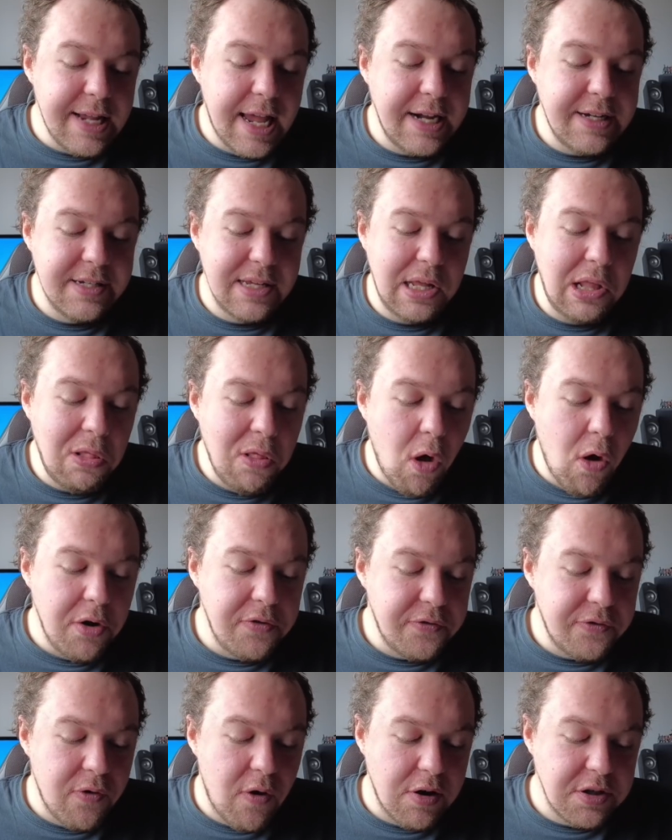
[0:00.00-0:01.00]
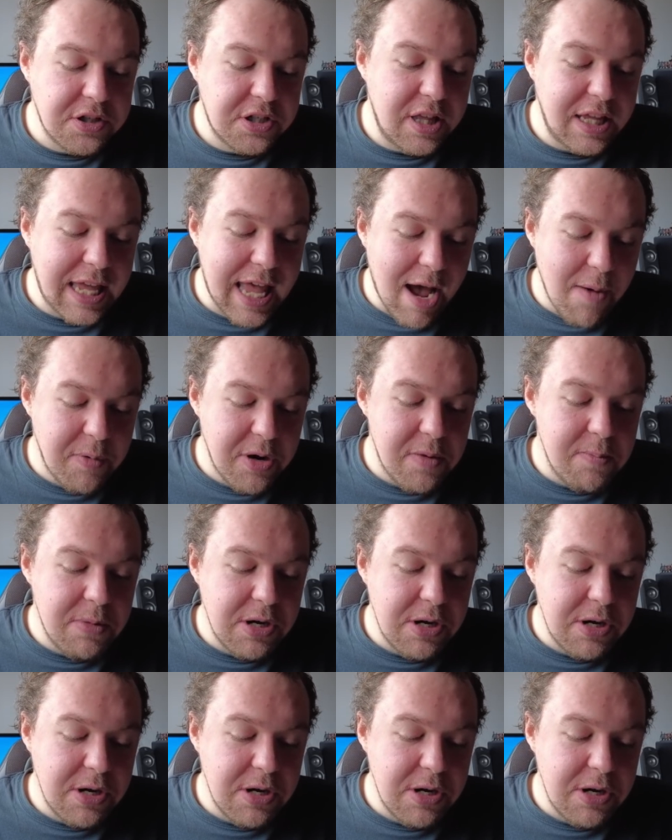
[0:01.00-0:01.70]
data, Lord Frost, the cabinet